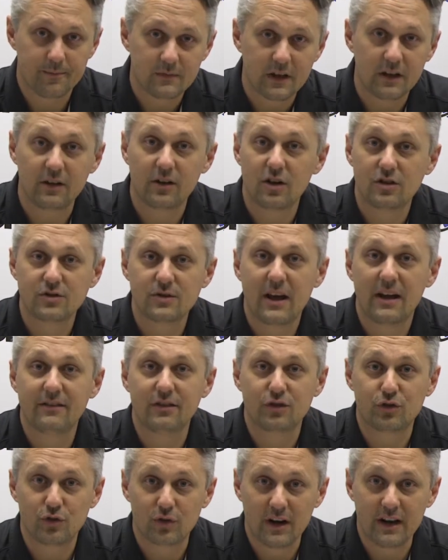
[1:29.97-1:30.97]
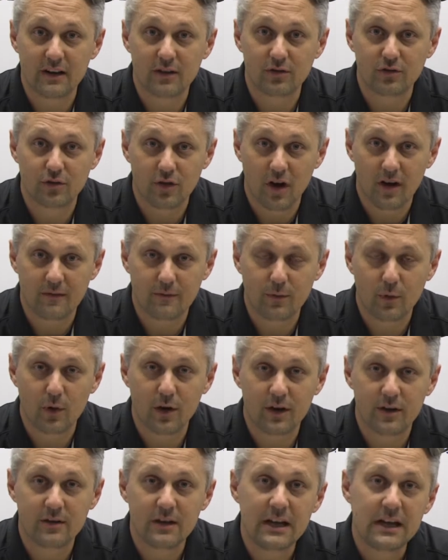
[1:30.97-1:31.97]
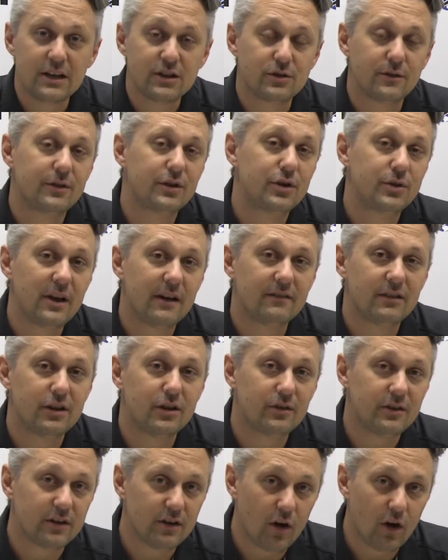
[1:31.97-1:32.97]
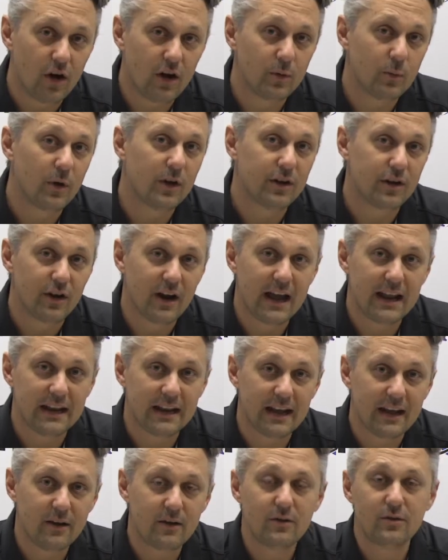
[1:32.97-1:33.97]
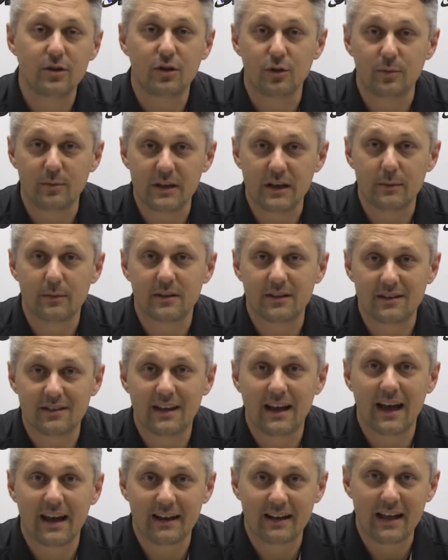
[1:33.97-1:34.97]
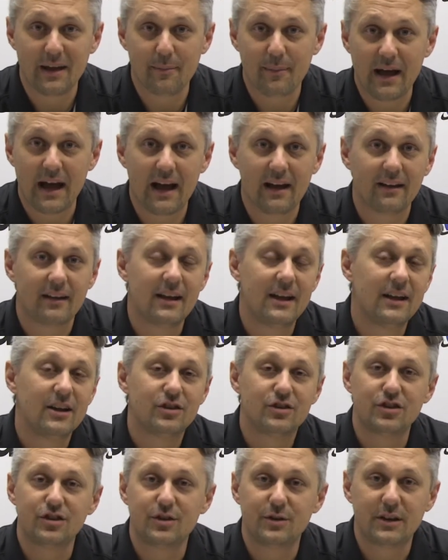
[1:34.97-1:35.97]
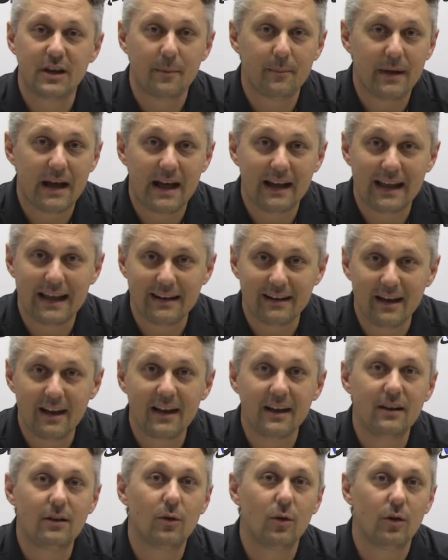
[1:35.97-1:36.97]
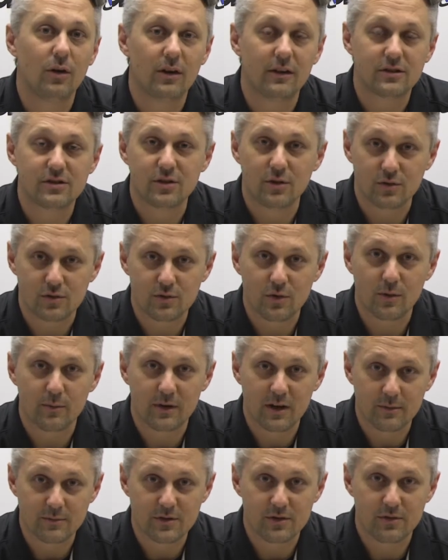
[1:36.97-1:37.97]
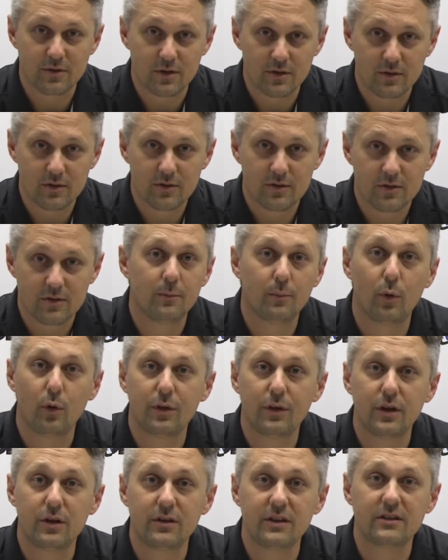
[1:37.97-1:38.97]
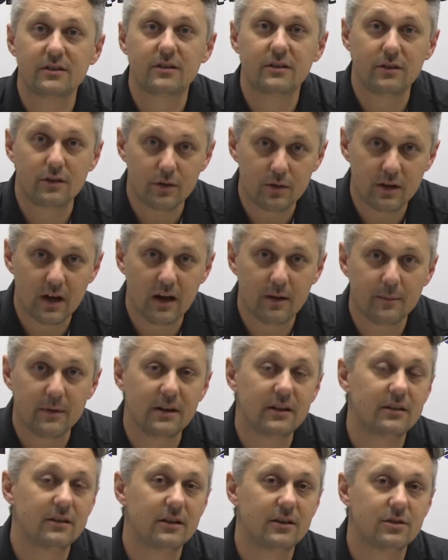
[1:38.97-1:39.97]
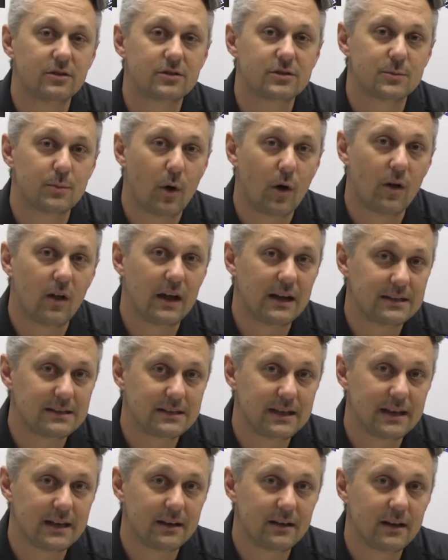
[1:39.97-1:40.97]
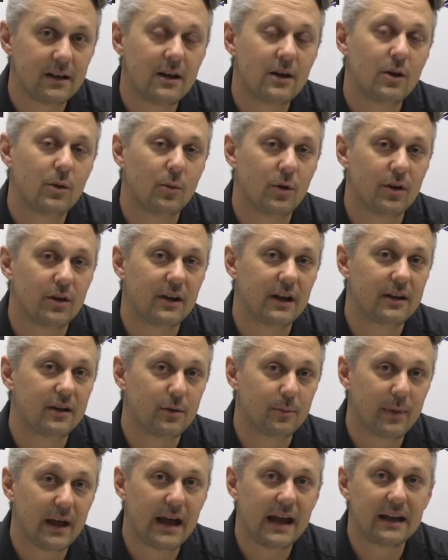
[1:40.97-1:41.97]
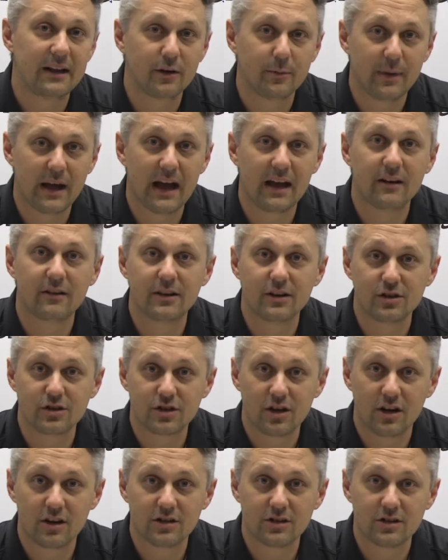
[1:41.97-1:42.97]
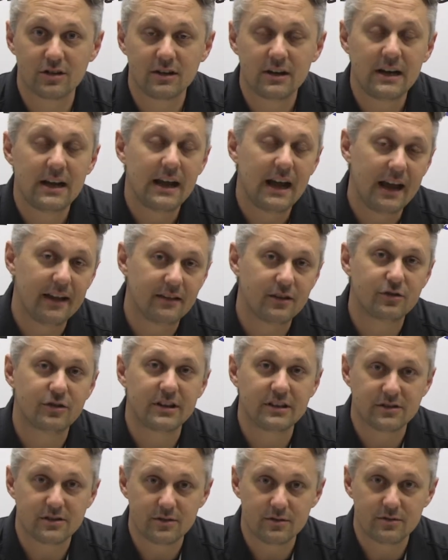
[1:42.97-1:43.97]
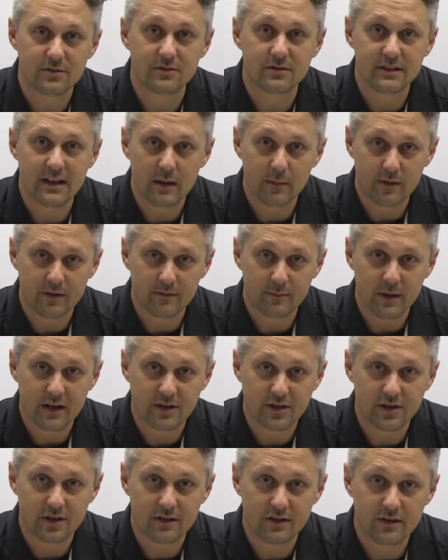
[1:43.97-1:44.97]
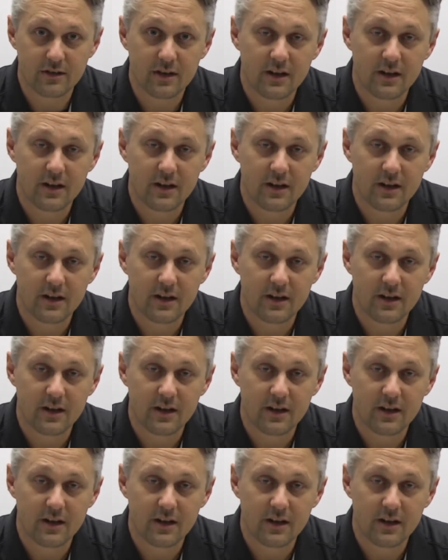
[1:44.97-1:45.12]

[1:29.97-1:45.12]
It'll also have a trail drawn for you, so if you do have the unit on while you're heading out, you'll be able to see how to get back should you come back at night or a snowstorm comes through. Both units do come in their small ice kit, where you get your bag, your battery, your charger, and the transducers that we've mentioned.